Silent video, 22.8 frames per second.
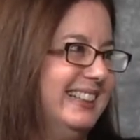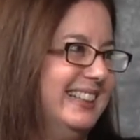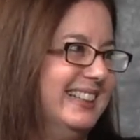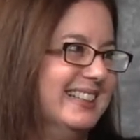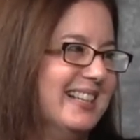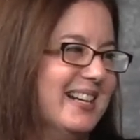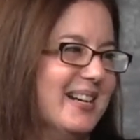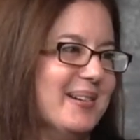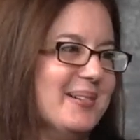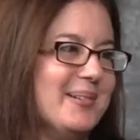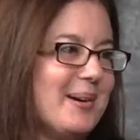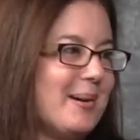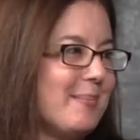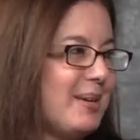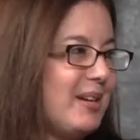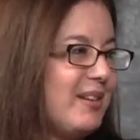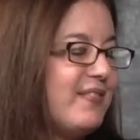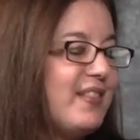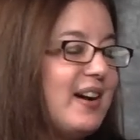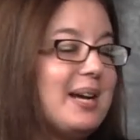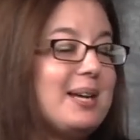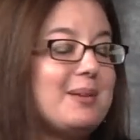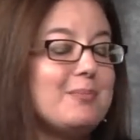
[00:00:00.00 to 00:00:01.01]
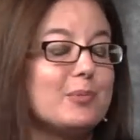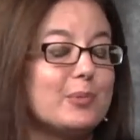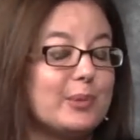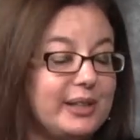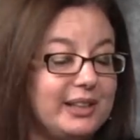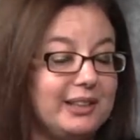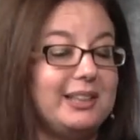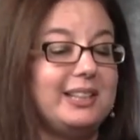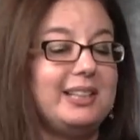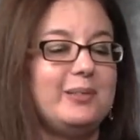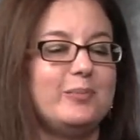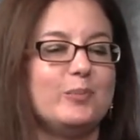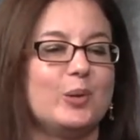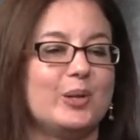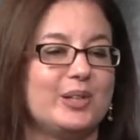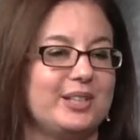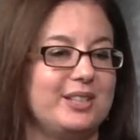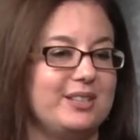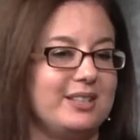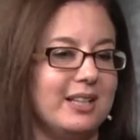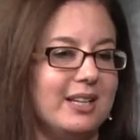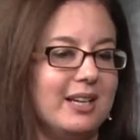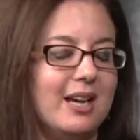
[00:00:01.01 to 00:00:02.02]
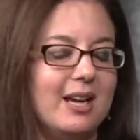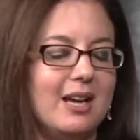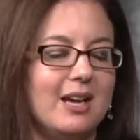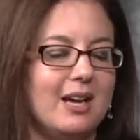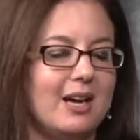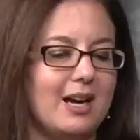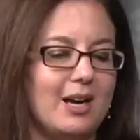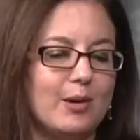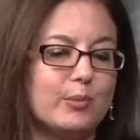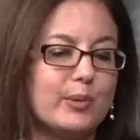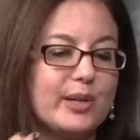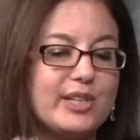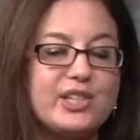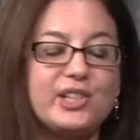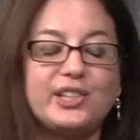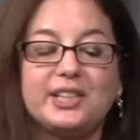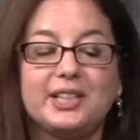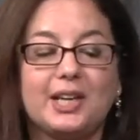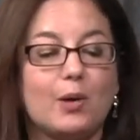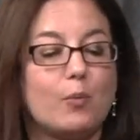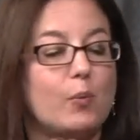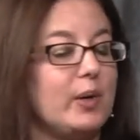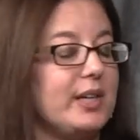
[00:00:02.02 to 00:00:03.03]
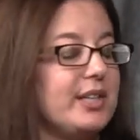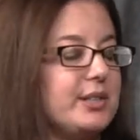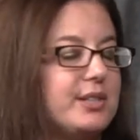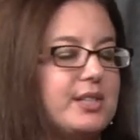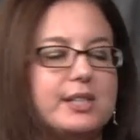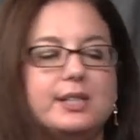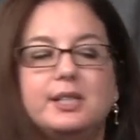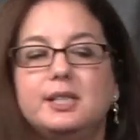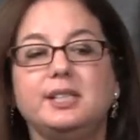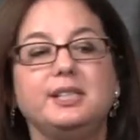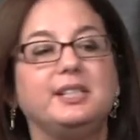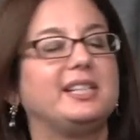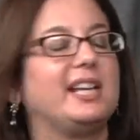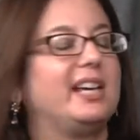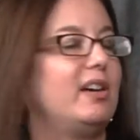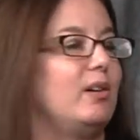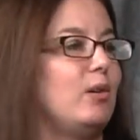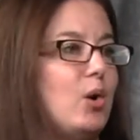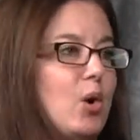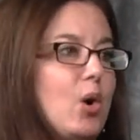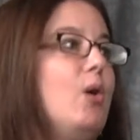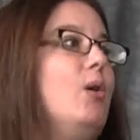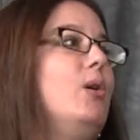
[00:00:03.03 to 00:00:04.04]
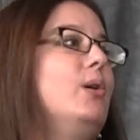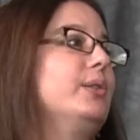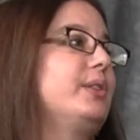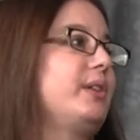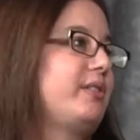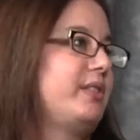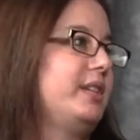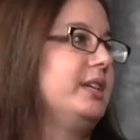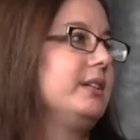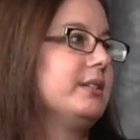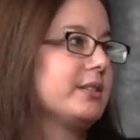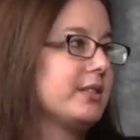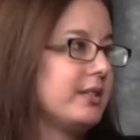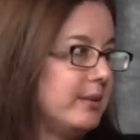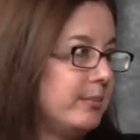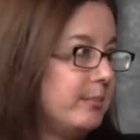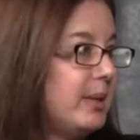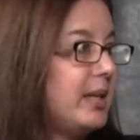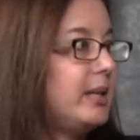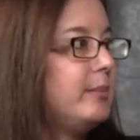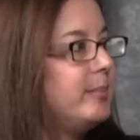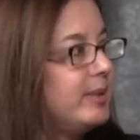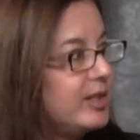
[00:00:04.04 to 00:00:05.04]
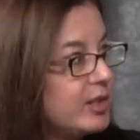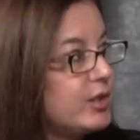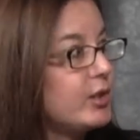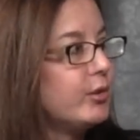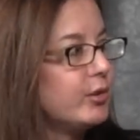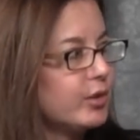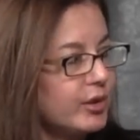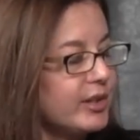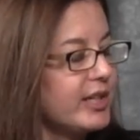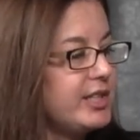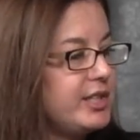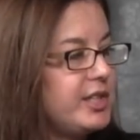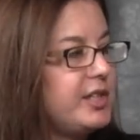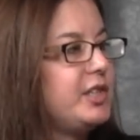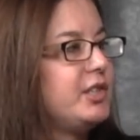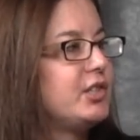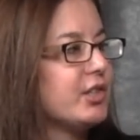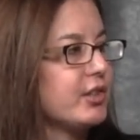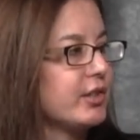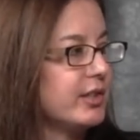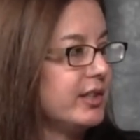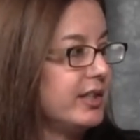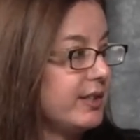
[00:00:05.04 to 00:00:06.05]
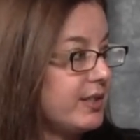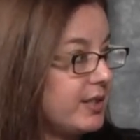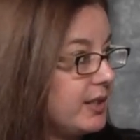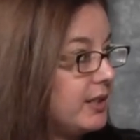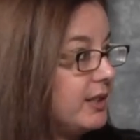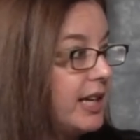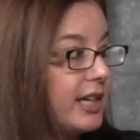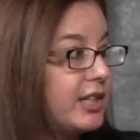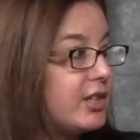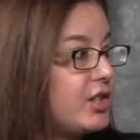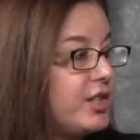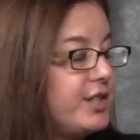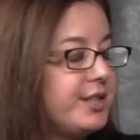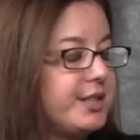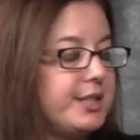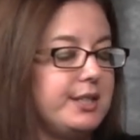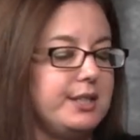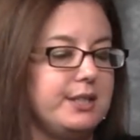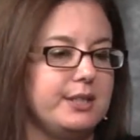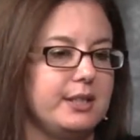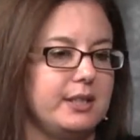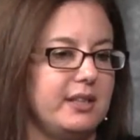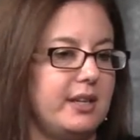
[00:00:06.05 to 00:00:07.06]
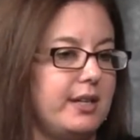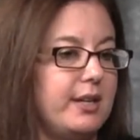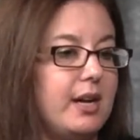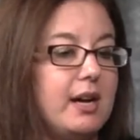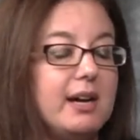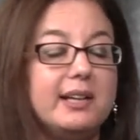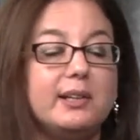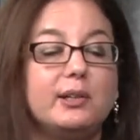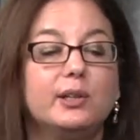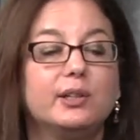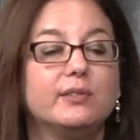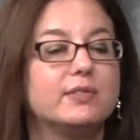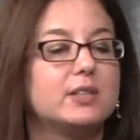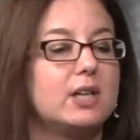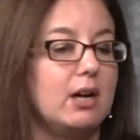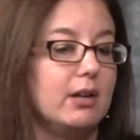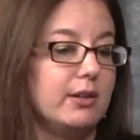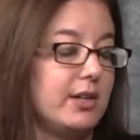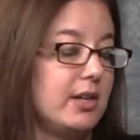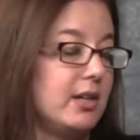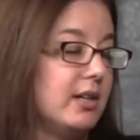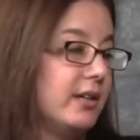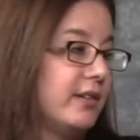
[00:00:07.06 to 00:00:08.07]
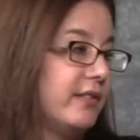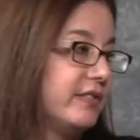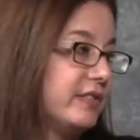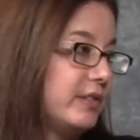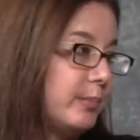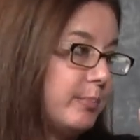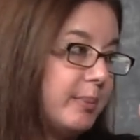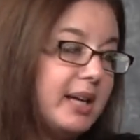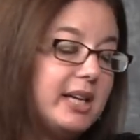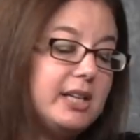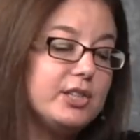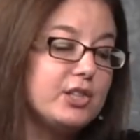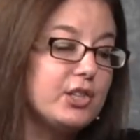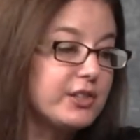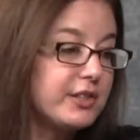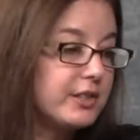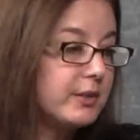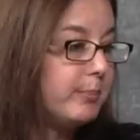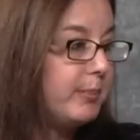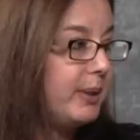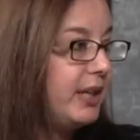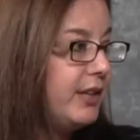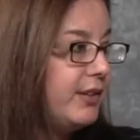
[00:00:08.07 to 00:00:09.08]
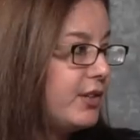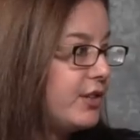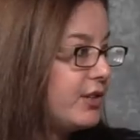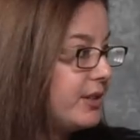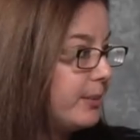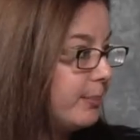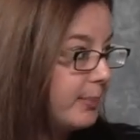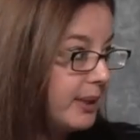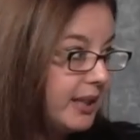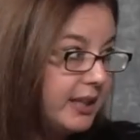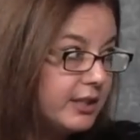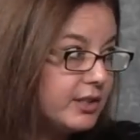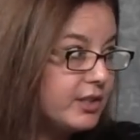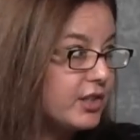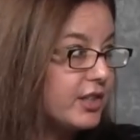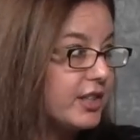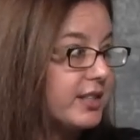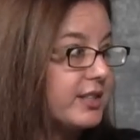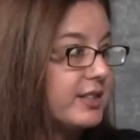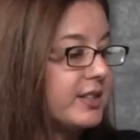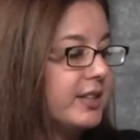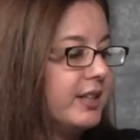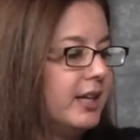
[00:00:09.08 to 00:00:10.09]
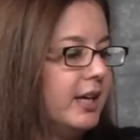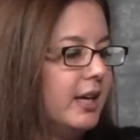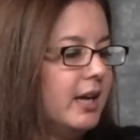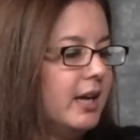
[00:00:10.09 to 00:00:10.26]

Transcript: you know, I mean, if I really wanted, originally I wanted to detail all the things that made me so crazy during this election season, and I could have gone on for pages and pages and pages,